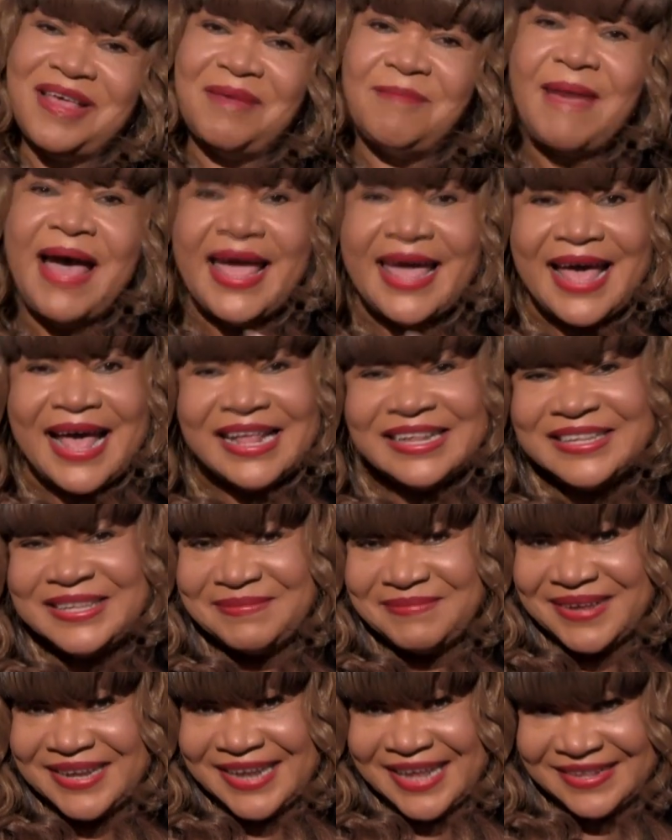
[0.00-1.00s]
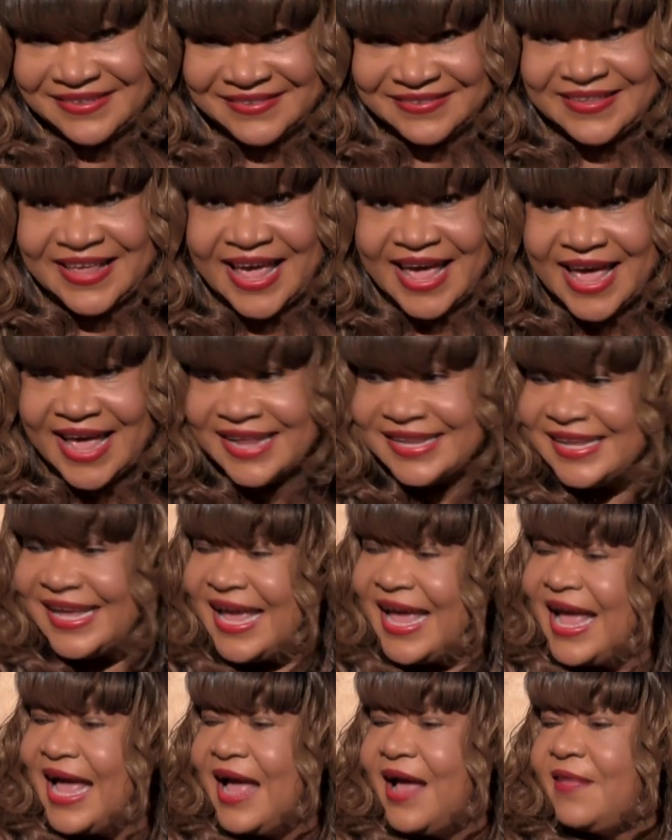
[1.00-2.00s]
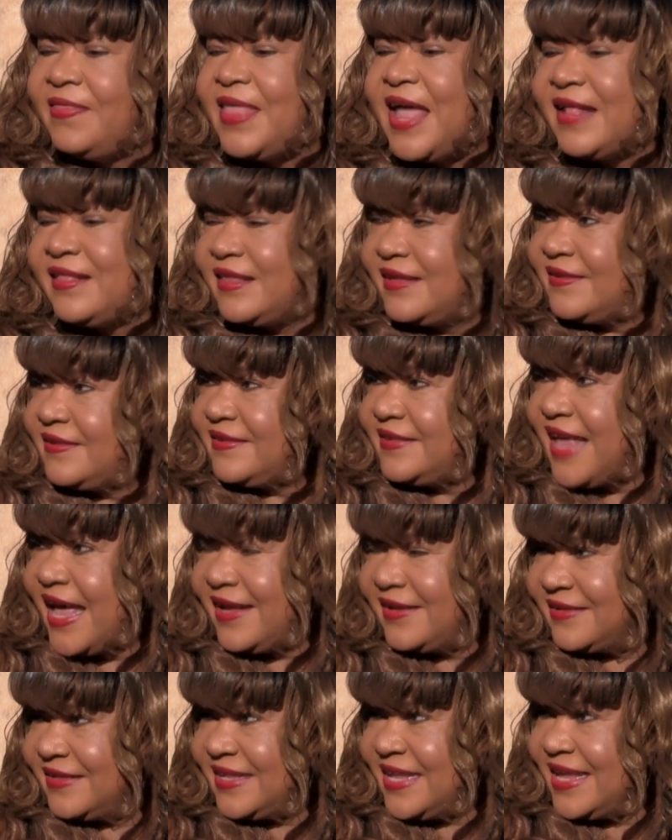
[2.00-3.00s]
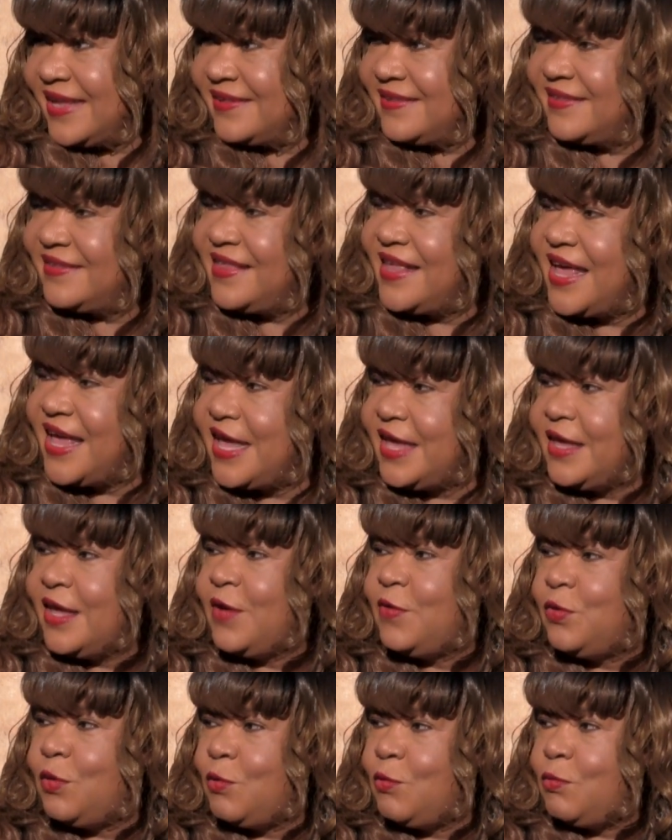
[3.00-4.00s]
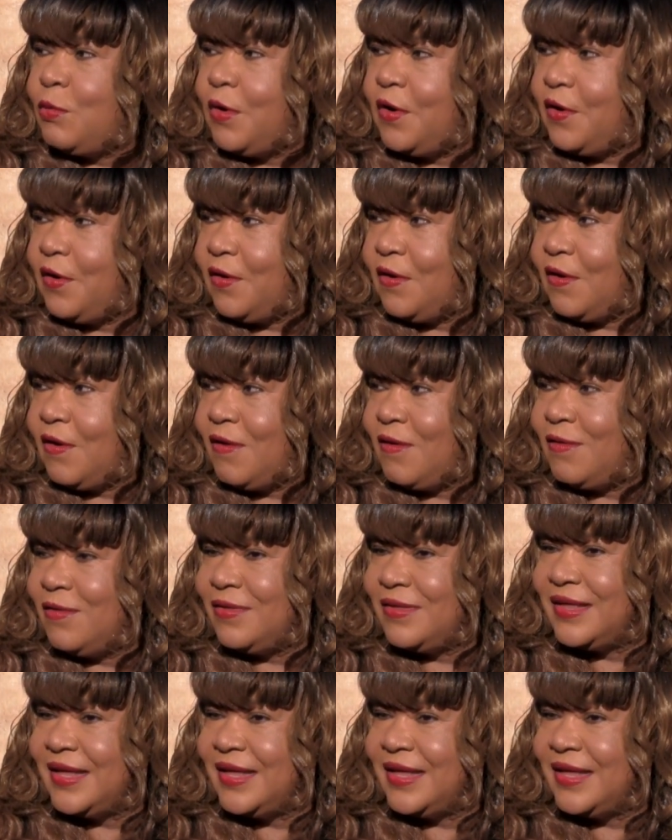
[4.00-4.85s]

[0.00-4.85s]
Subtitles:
My husband has said that the sexiest thing in the world